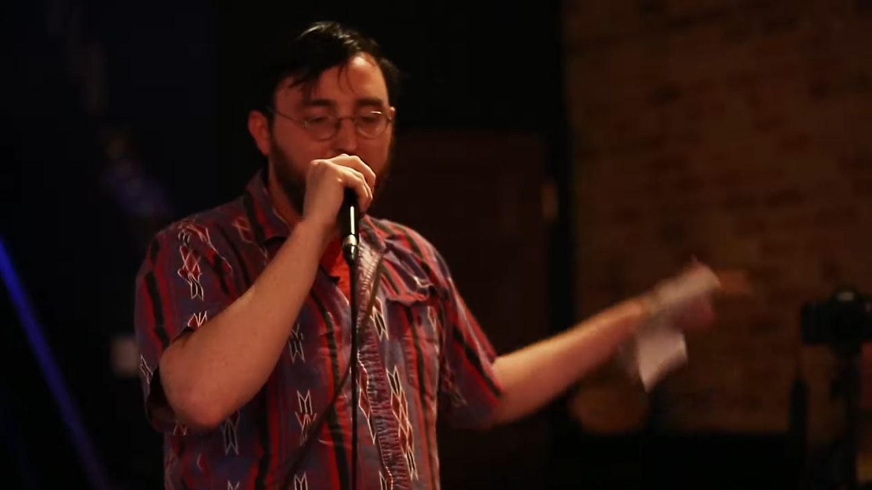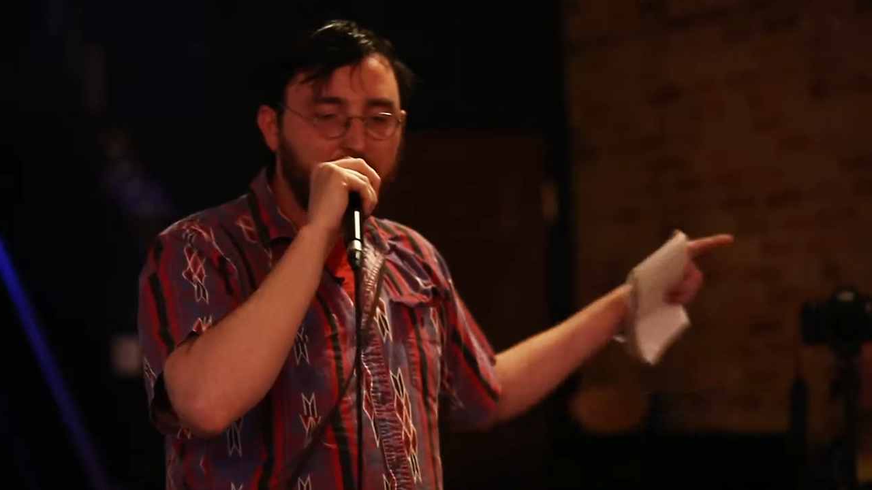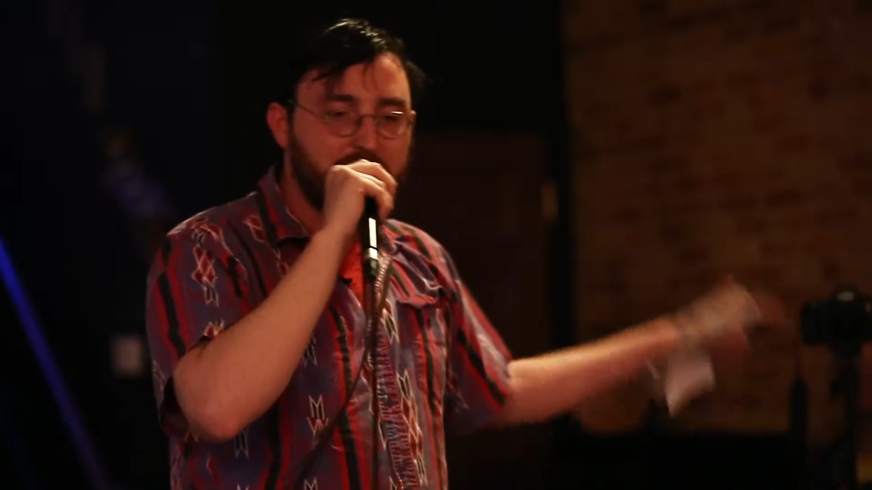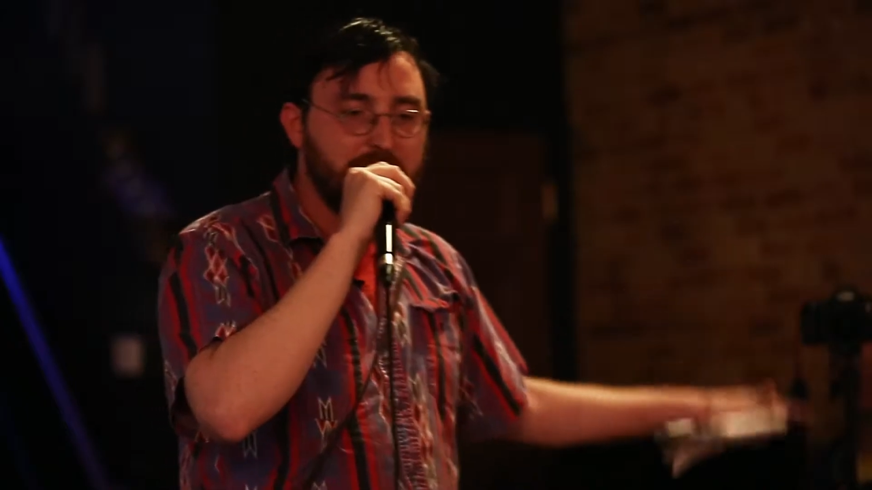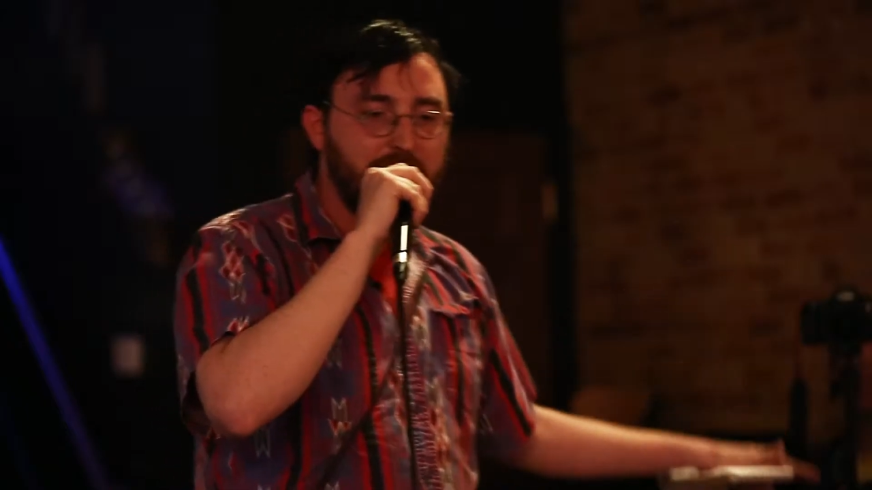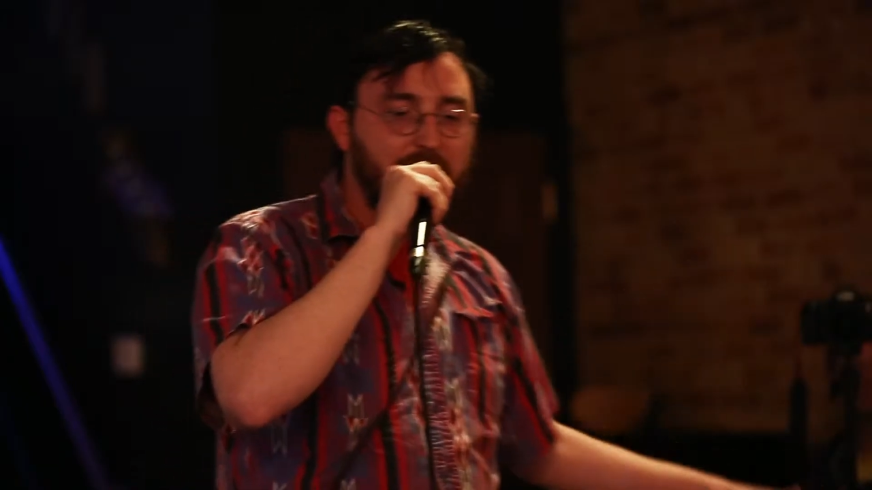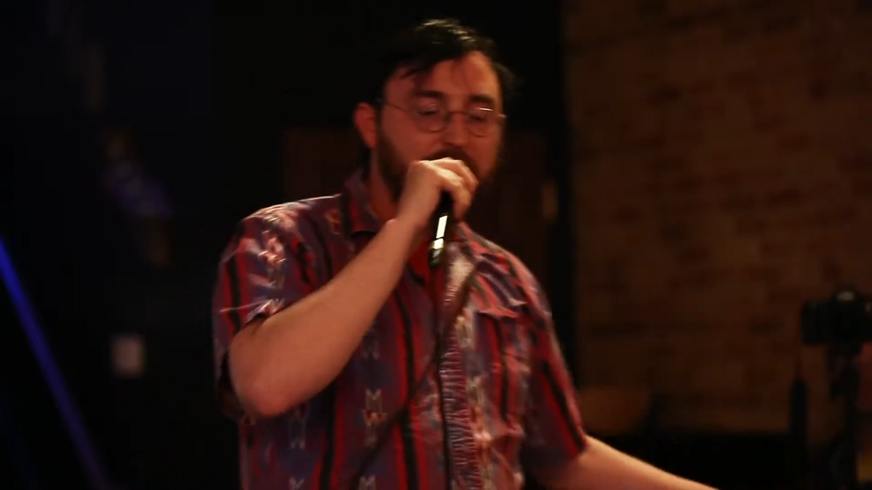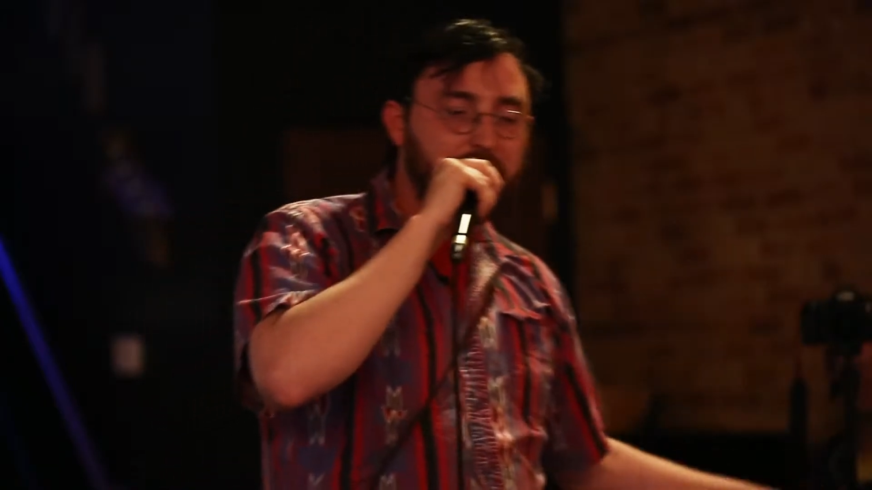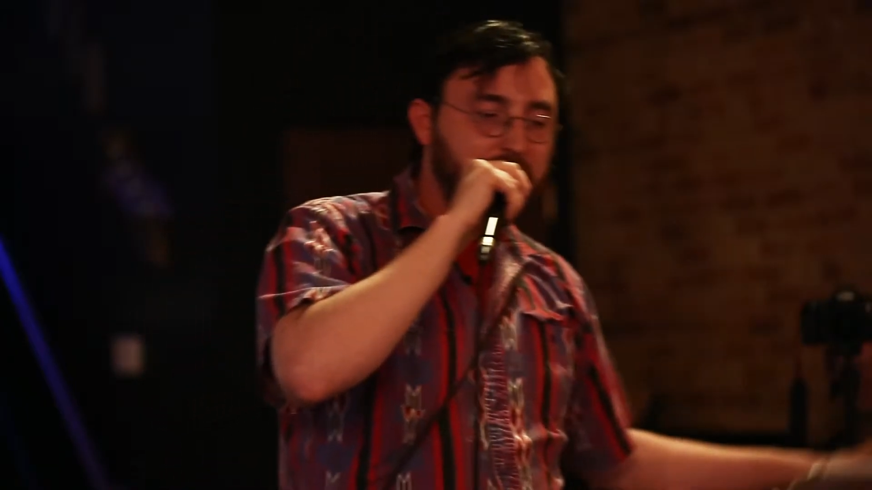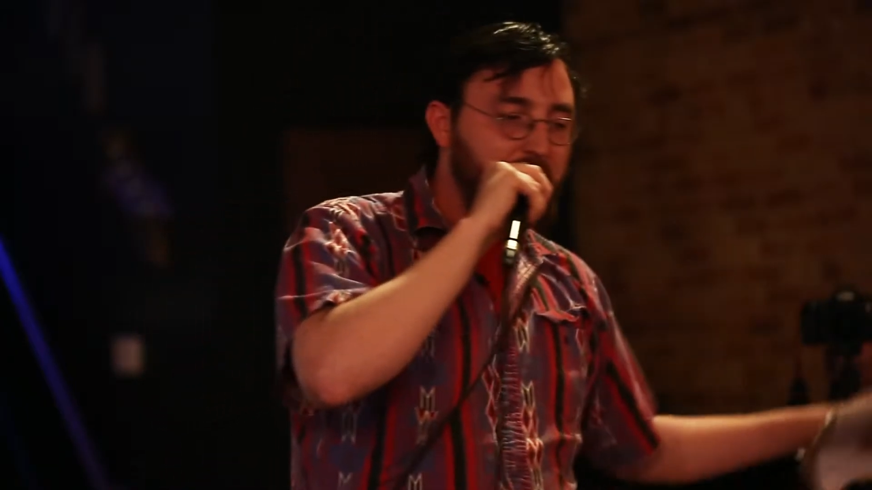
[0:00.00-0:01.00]
There is a,
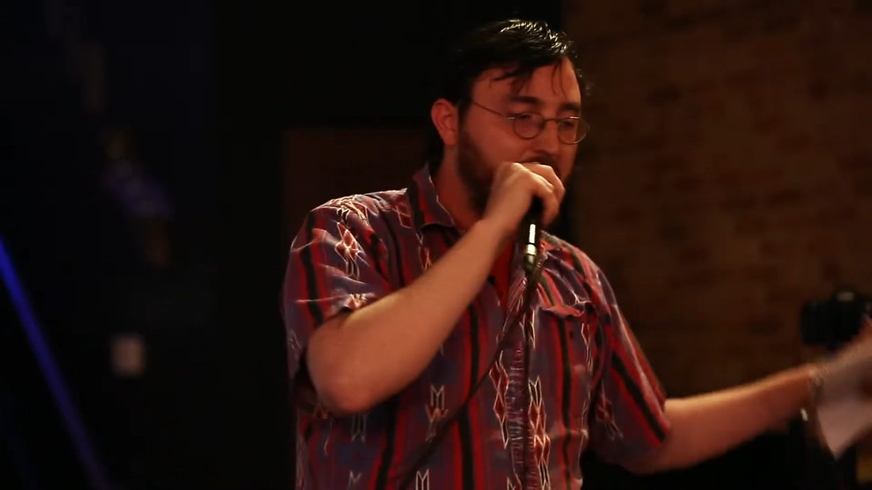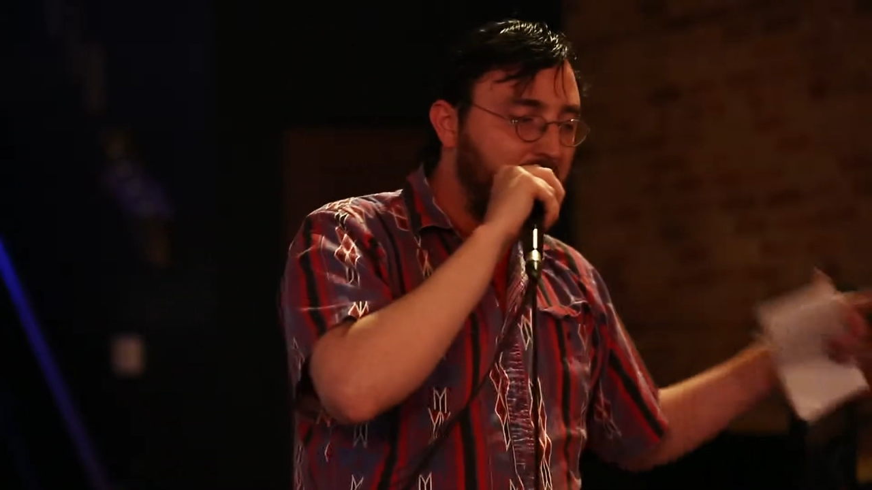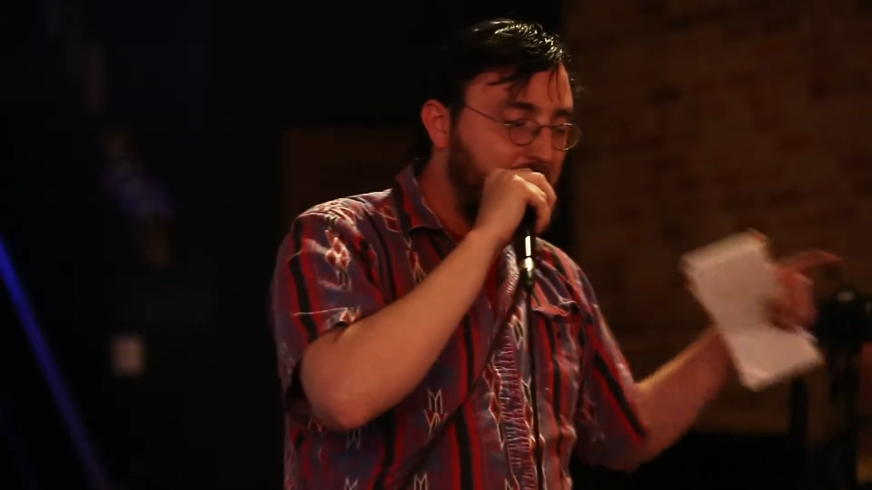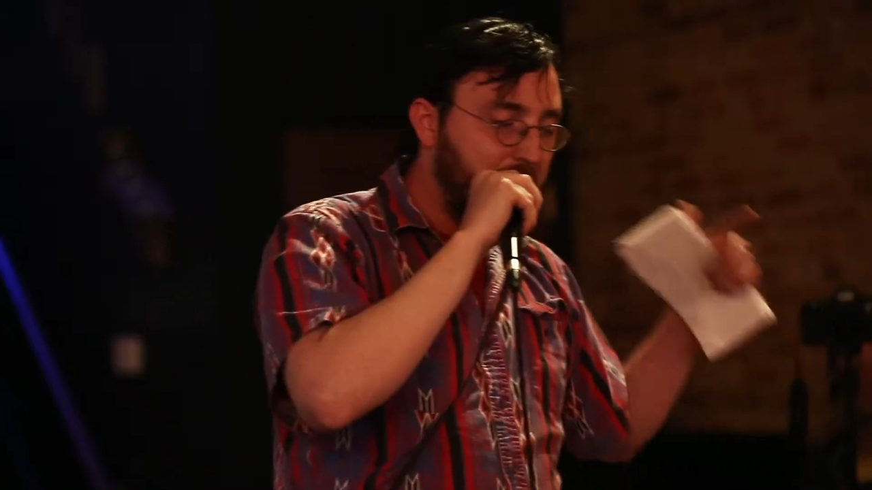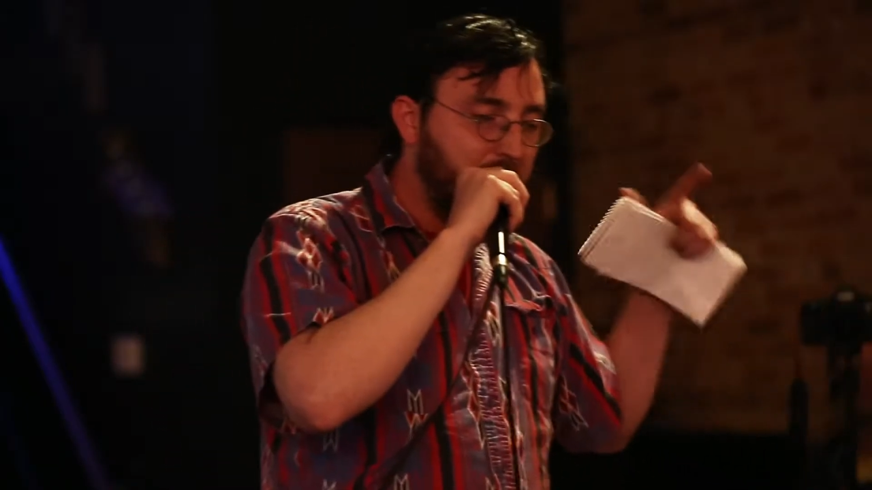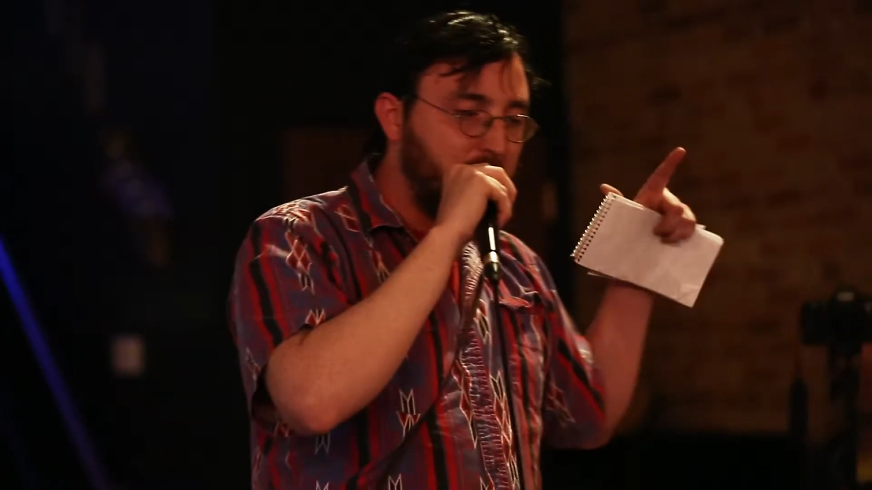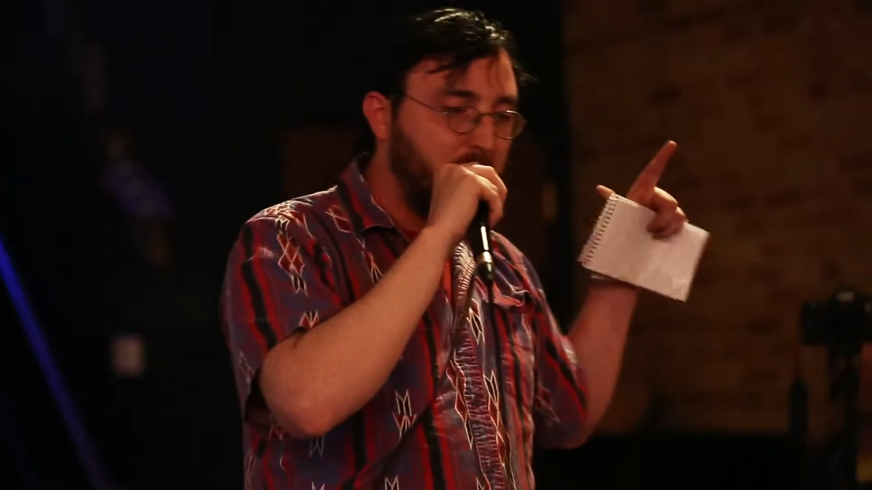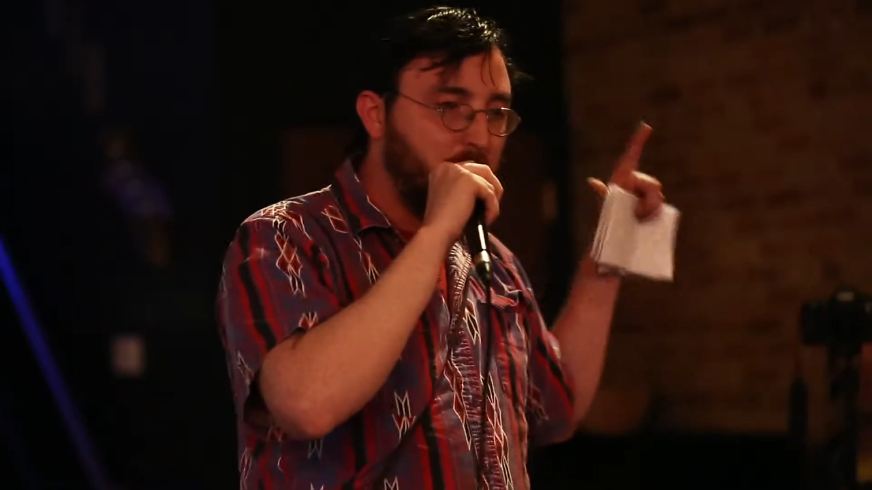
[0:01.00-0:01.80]
uh, I